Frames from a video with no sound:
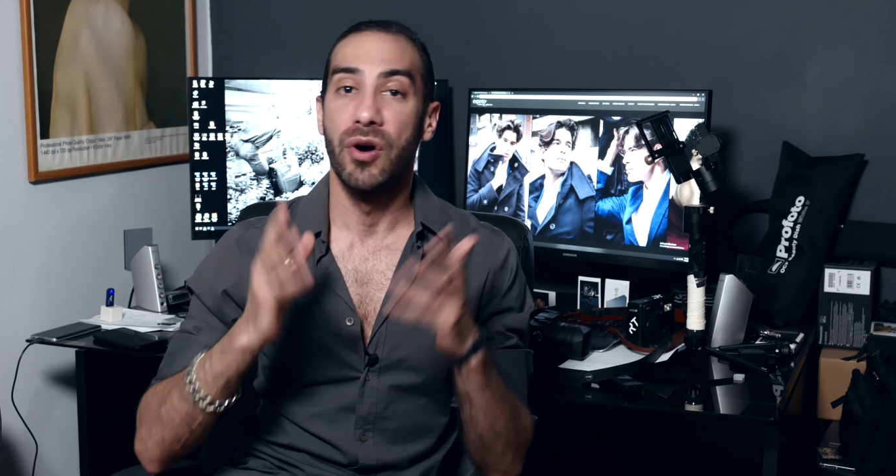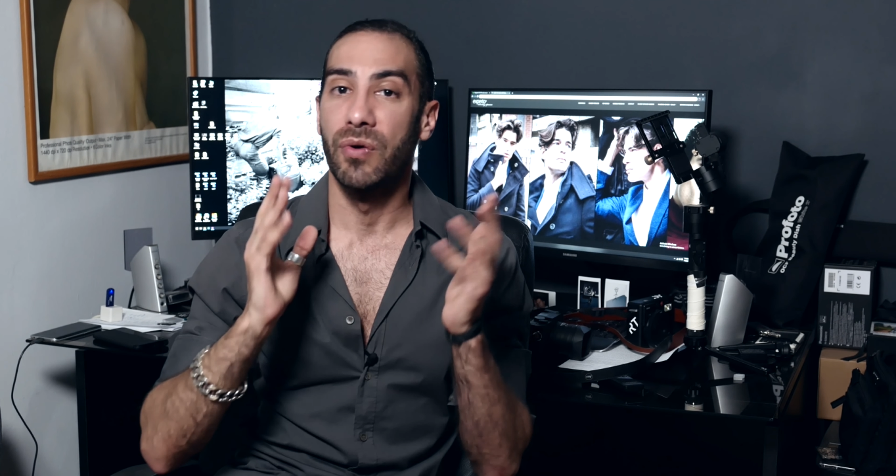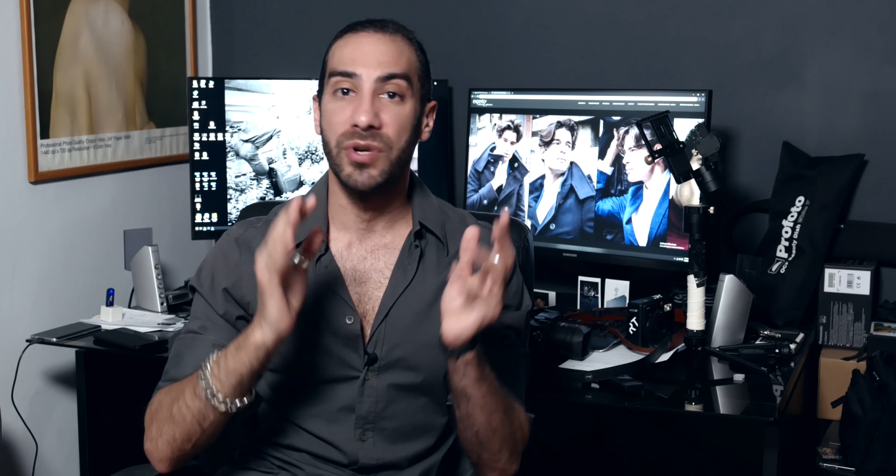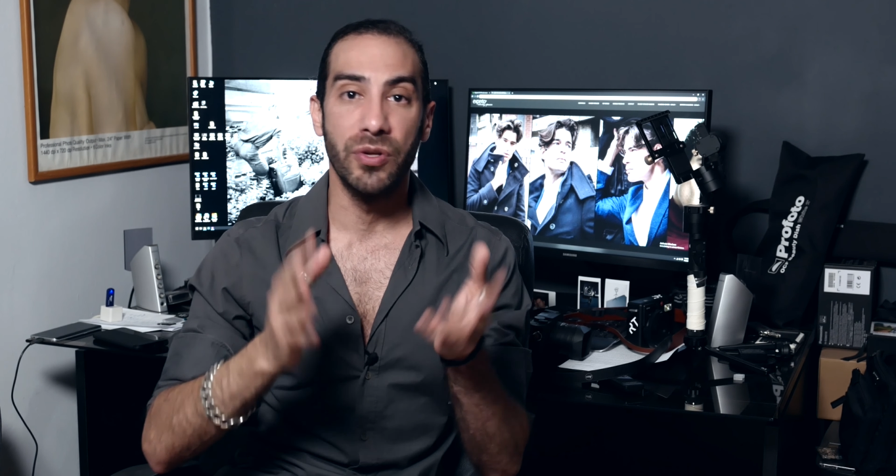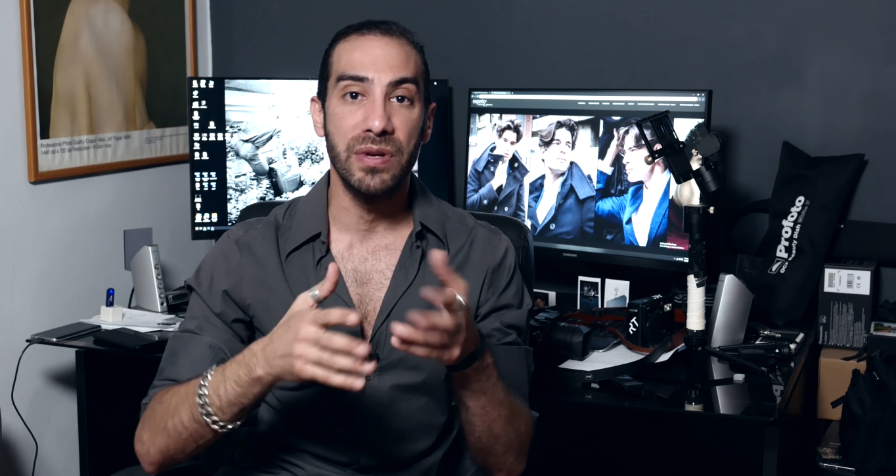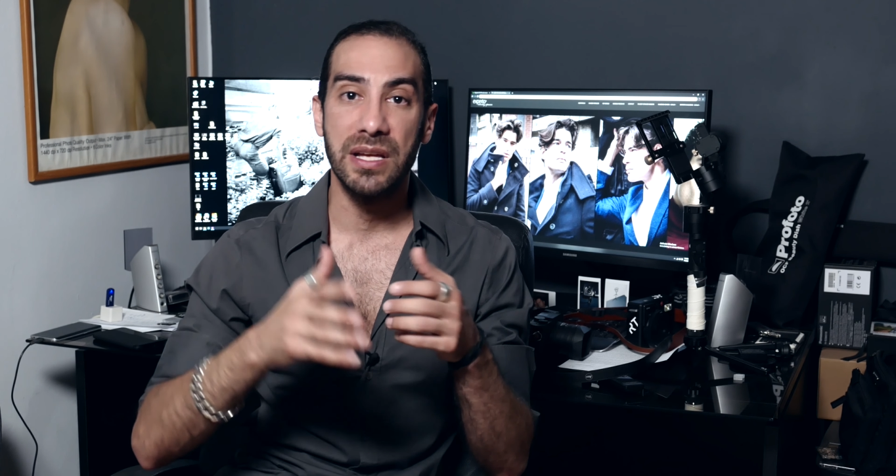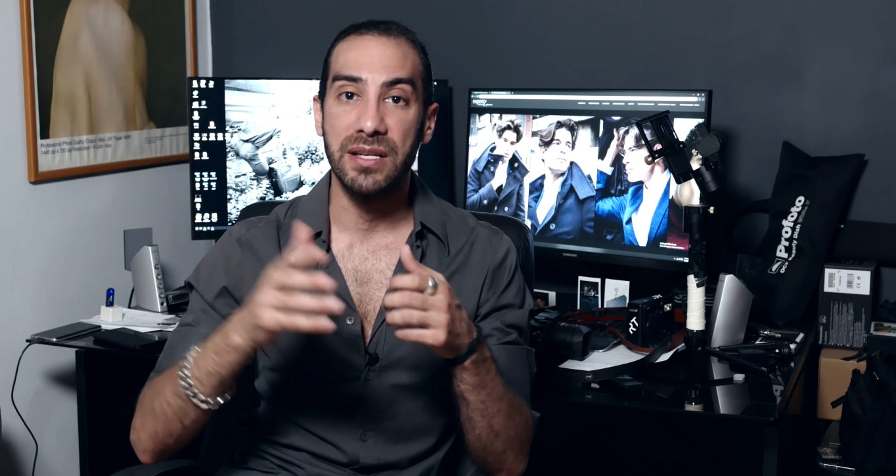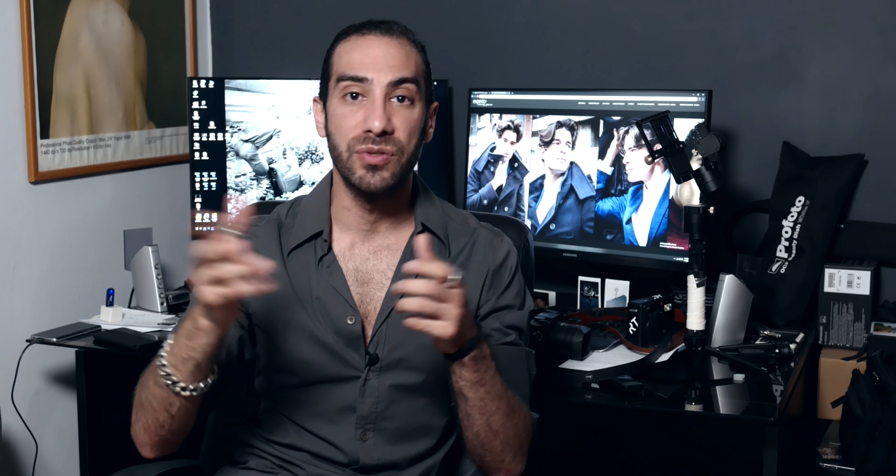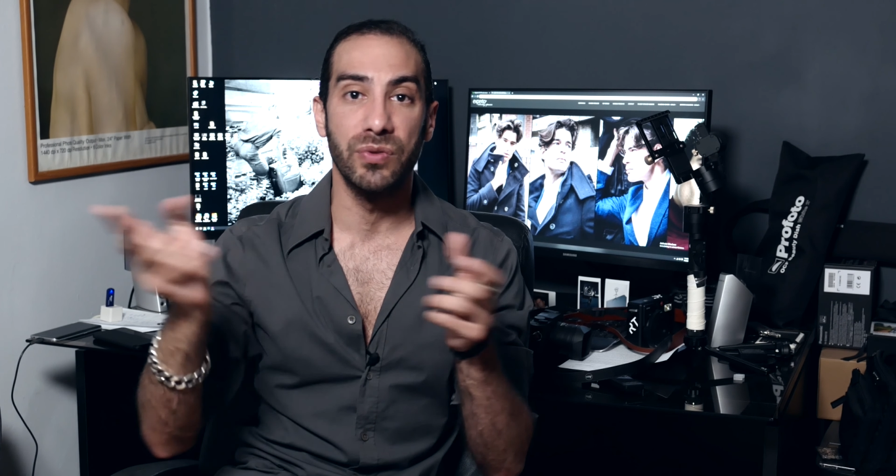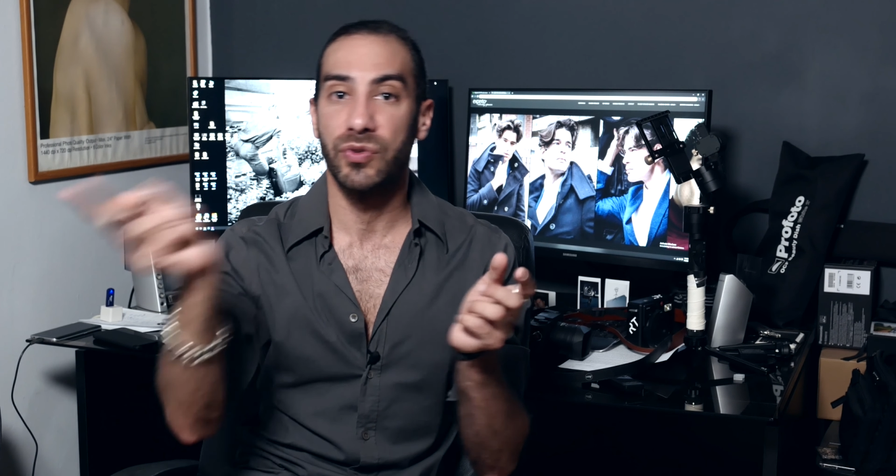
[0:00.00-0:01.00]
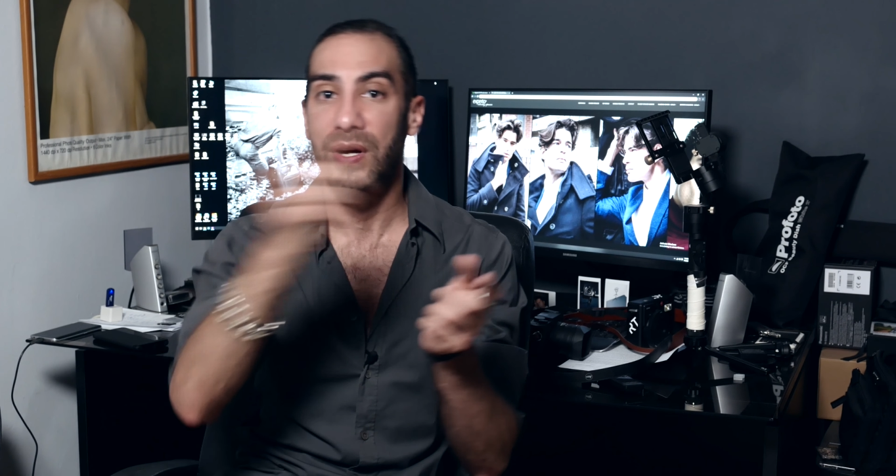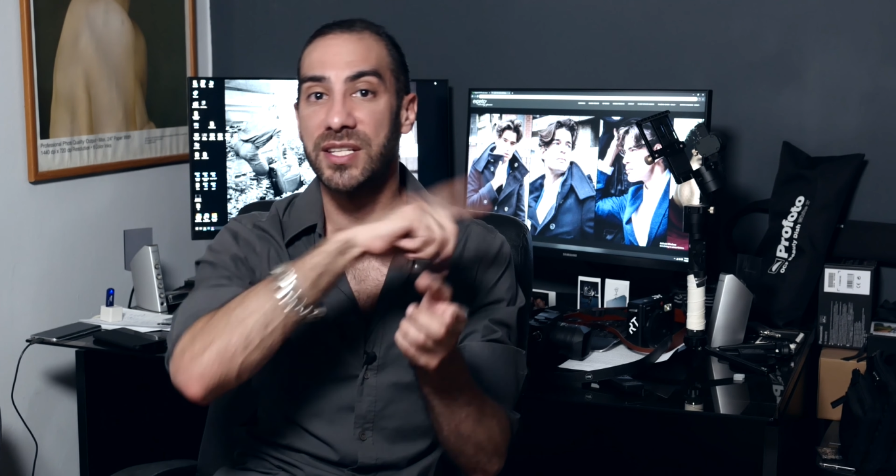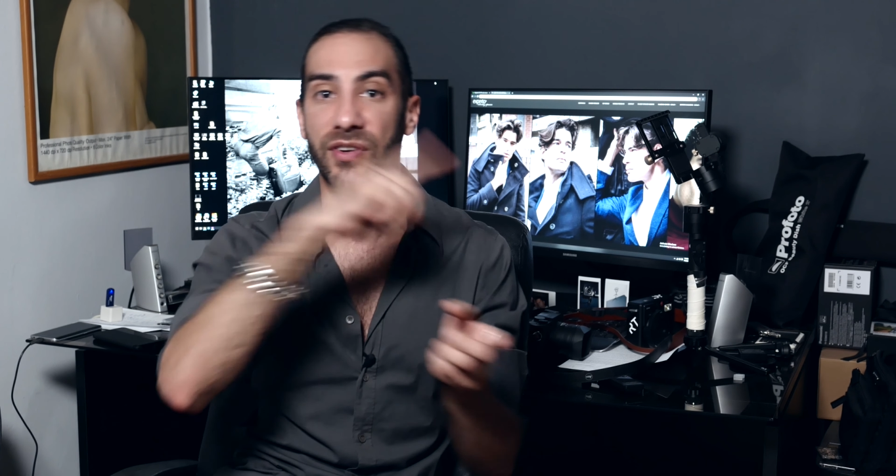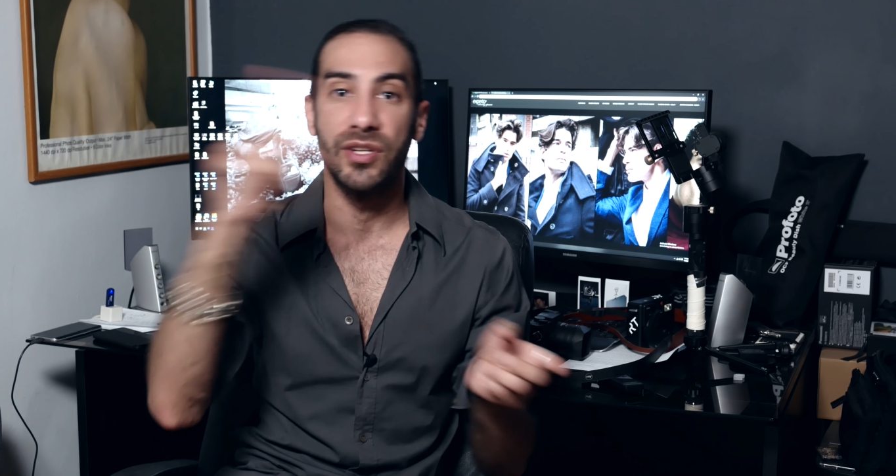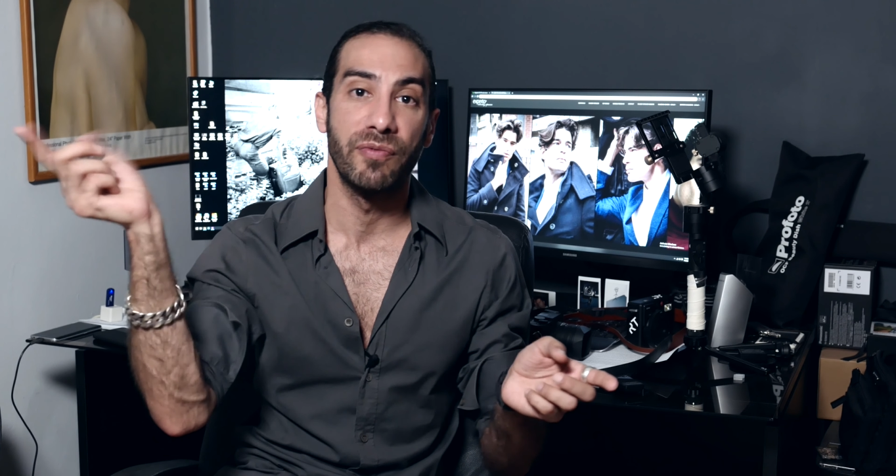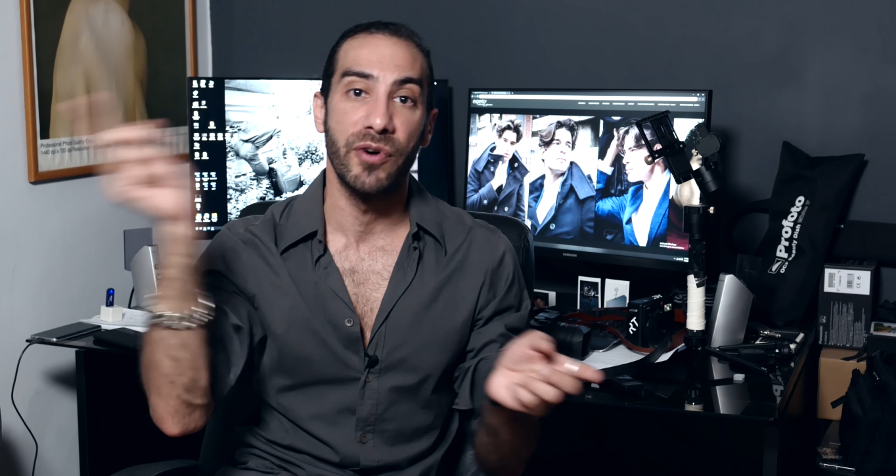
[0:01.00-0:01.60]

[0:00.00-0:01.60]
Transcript: We don't need to transfer the